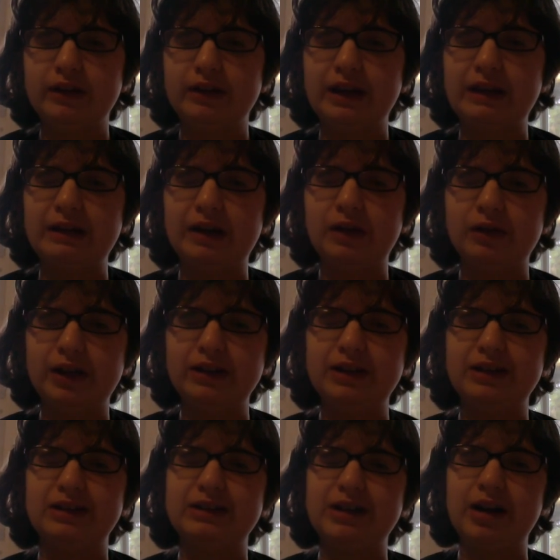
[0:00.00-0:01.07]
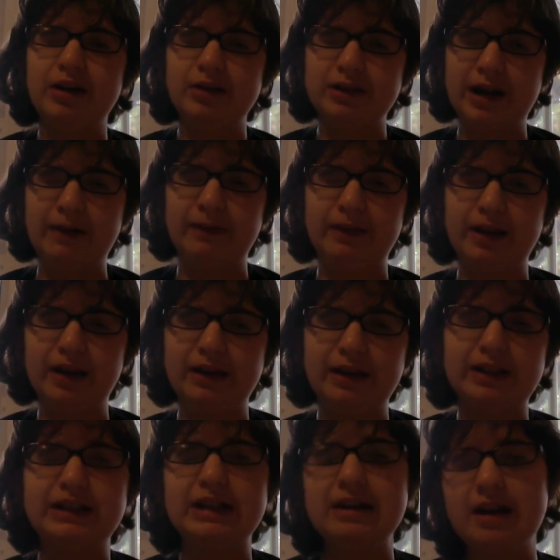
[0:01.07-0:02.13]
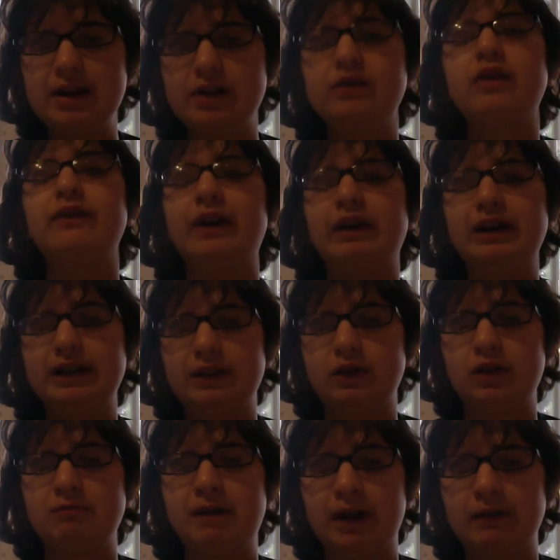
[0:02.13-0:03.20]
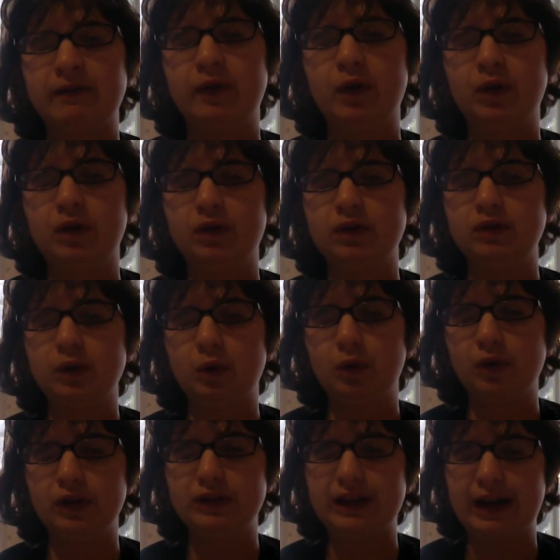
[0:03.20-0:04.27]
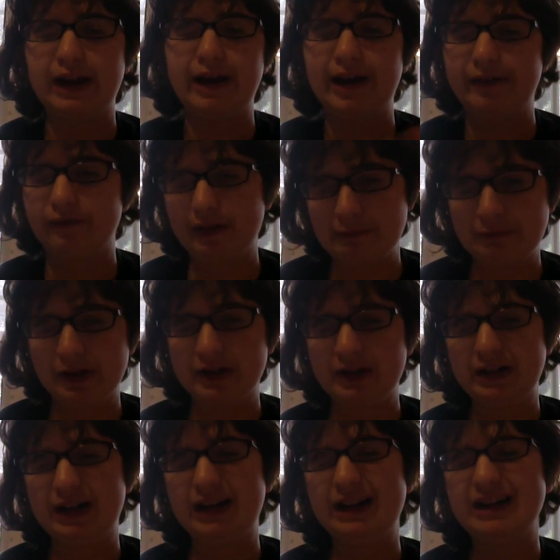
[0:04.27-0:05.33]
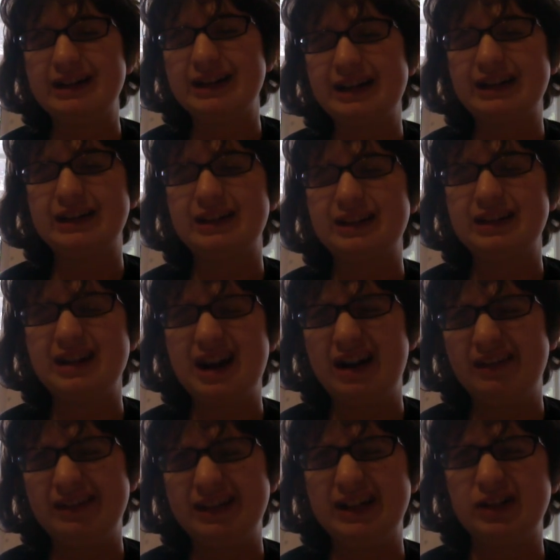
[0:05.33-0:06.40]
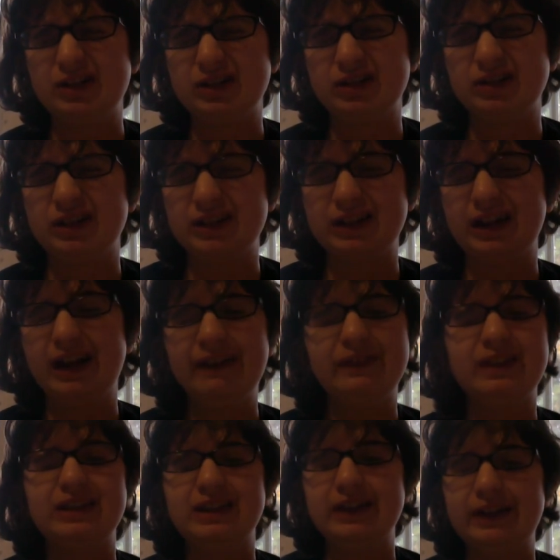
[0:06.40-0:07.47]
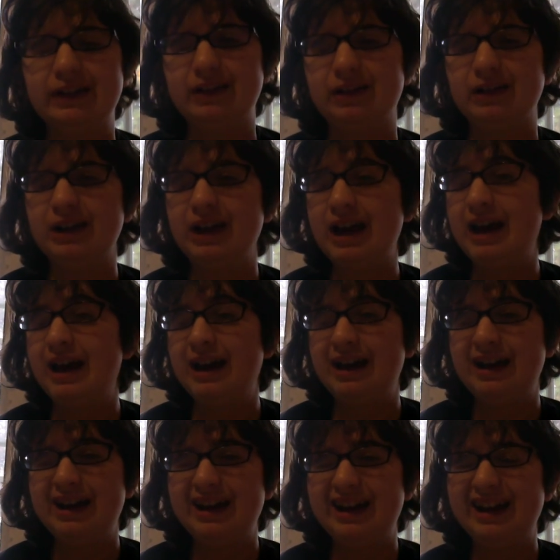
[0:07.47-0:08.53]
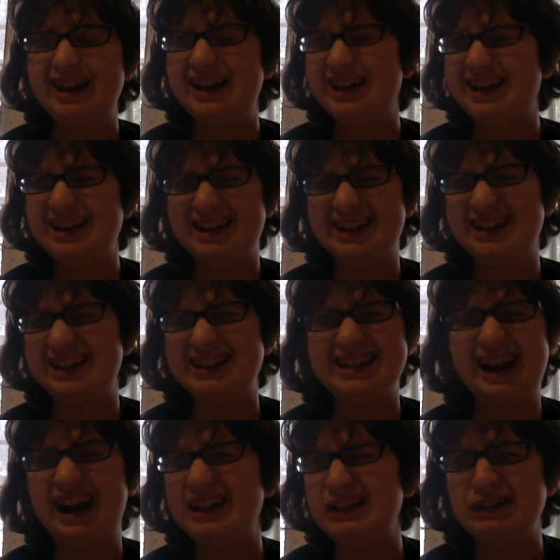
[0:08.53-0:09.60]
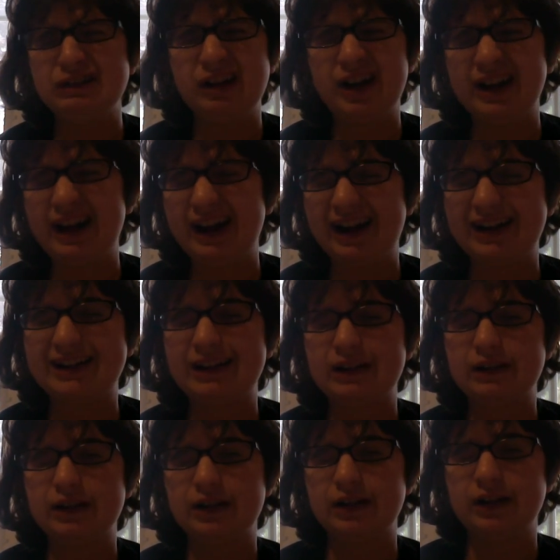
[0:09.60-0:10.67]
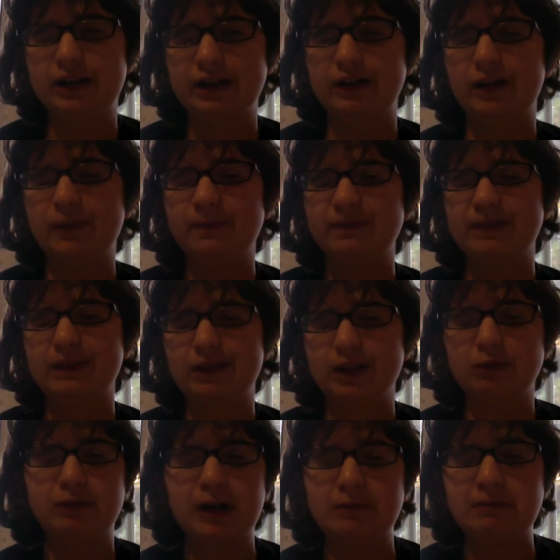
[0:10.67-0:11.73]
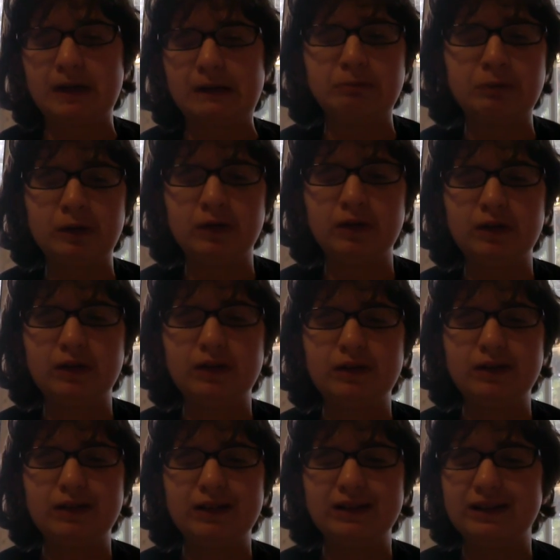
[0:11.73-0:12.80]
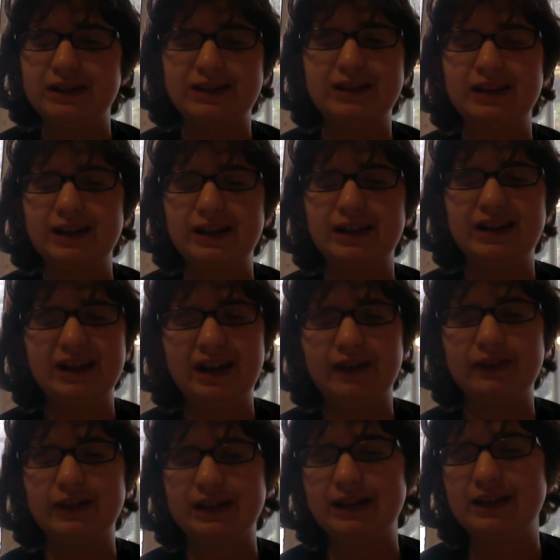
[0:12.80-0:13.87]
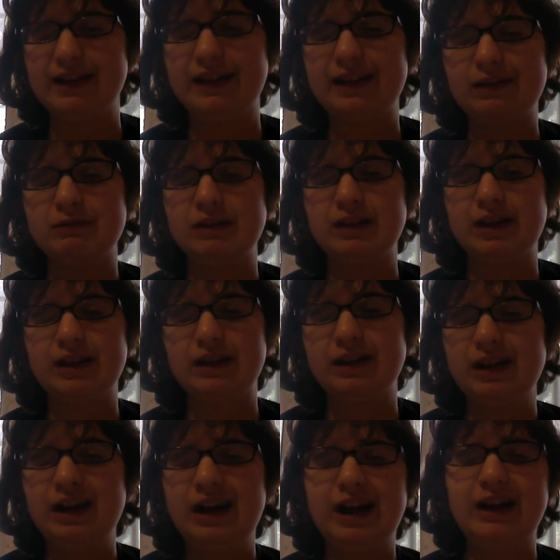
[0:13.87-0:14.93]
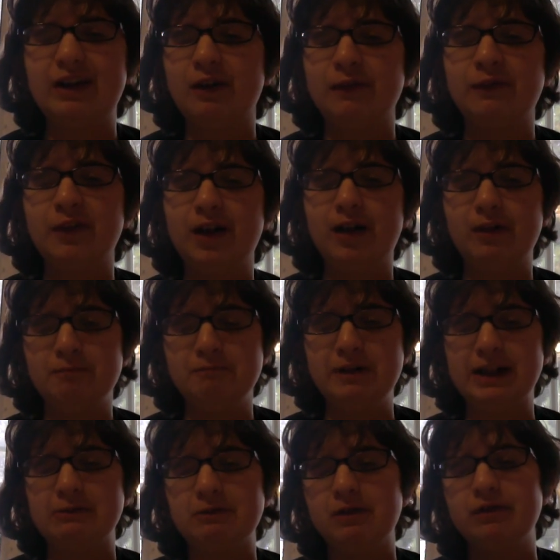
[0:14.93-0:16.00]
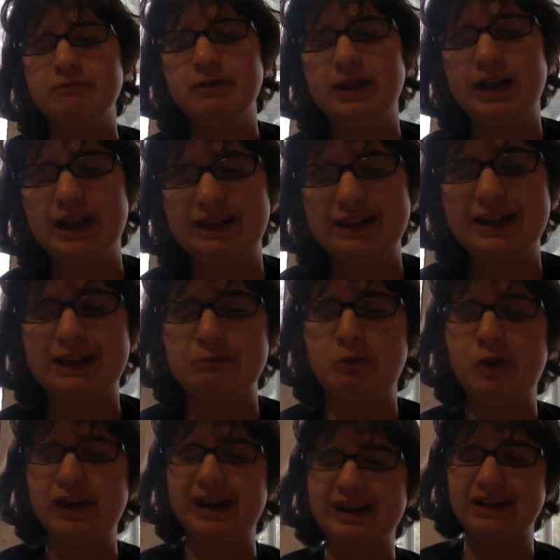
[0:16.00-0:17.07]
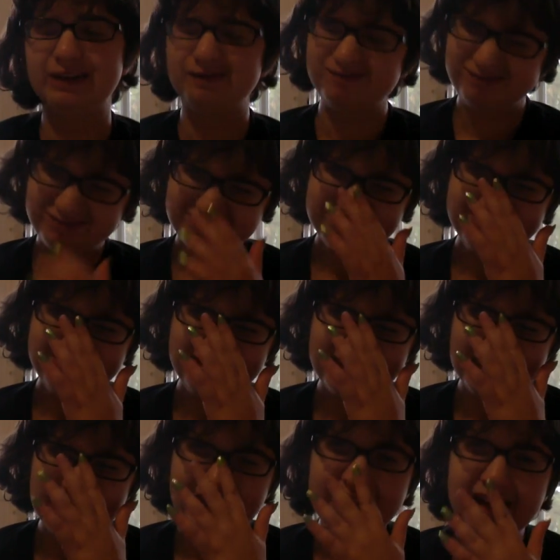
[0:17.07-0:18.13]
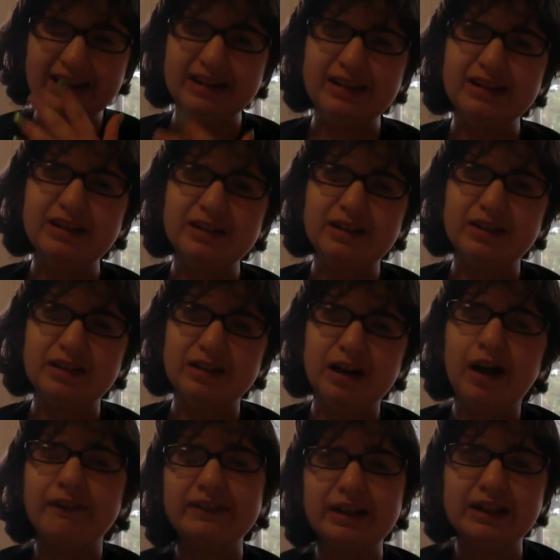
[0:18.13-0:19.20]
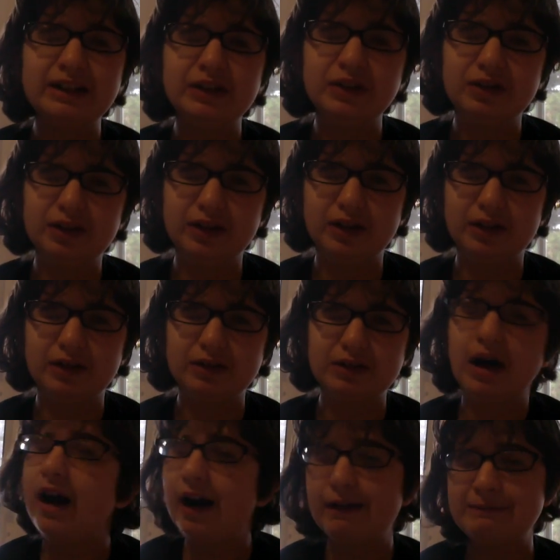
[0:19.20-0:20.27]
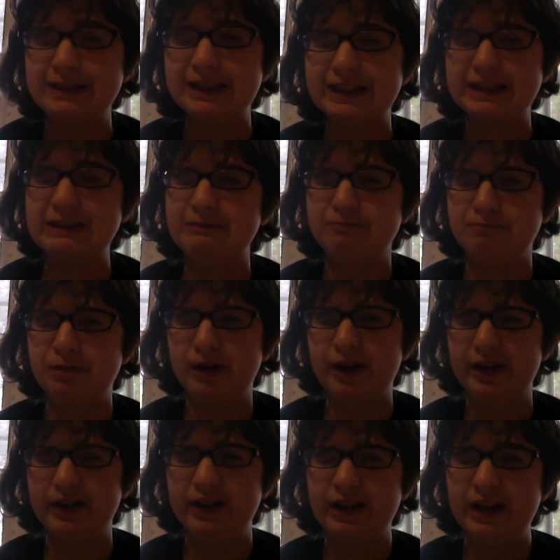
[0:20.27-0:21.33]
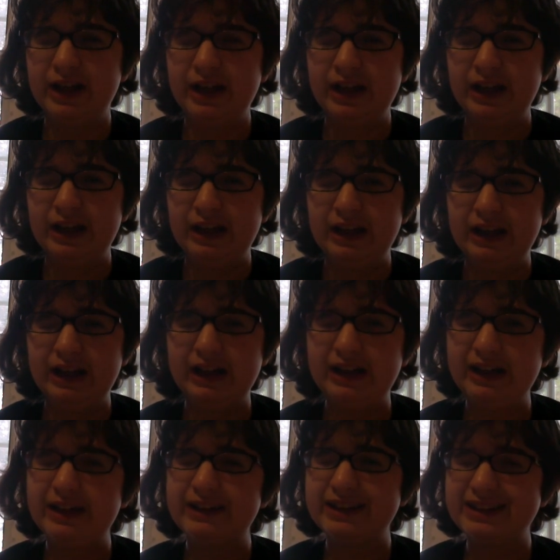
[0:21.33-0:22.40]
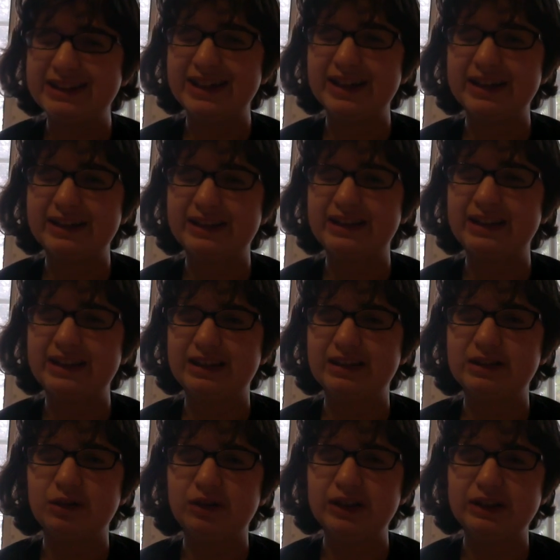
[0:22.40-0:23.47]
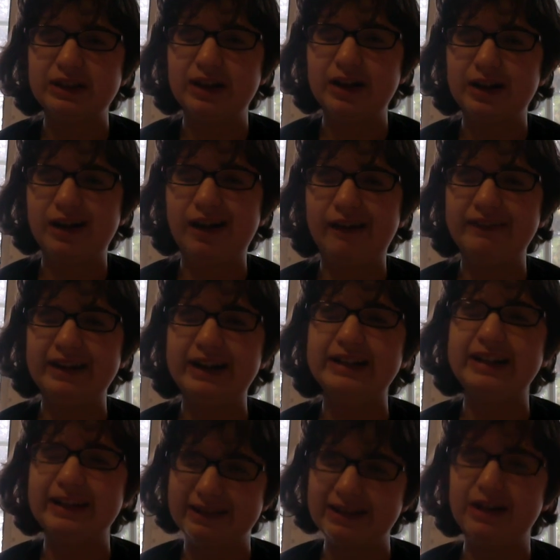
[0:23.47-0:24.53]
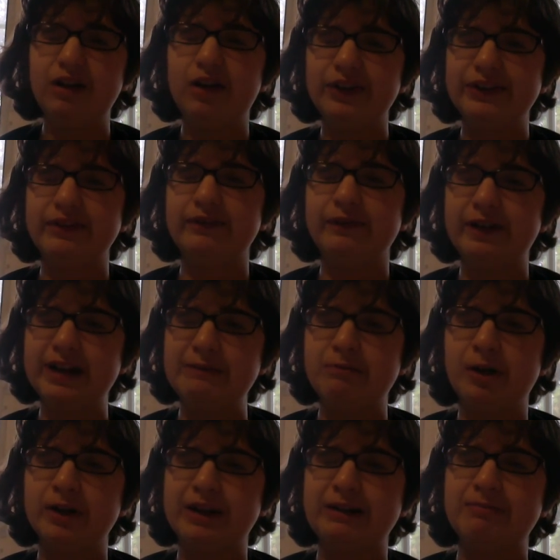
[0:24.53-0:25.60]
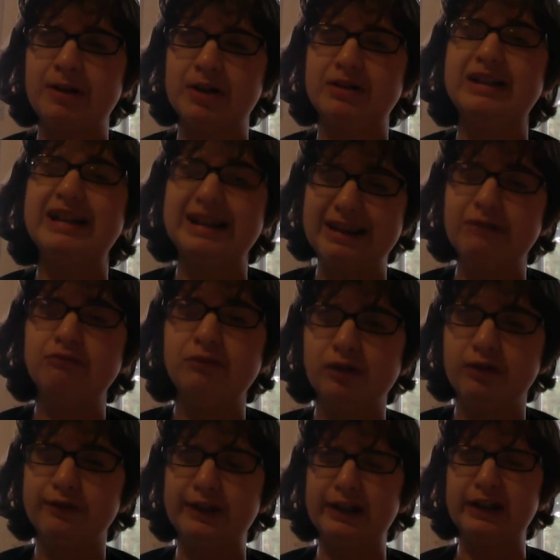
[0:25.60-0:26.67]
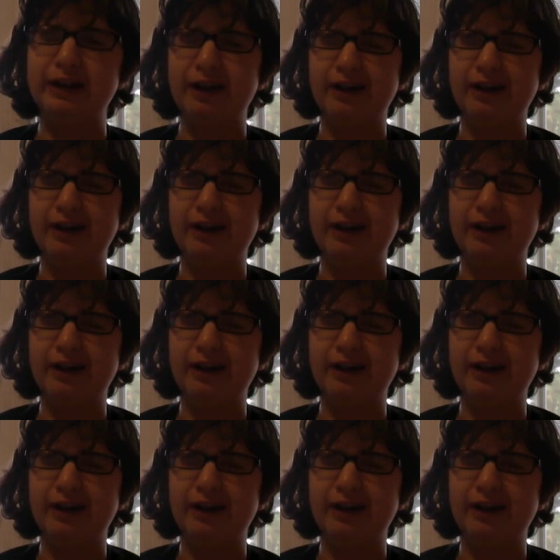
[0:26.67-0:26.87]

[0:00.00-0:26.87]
they create this stereotype saying like teenagers are very disrespectful towards everybody, and it's not really true because I'm still 18 and I do not act like that. I respect people unless they have something against me, then I go full on bitch mode, but that's not the point here. This is commonly used in comedy, but in its sense, this story is not a comedy, and yes, there are some funny parts, especially in the movie,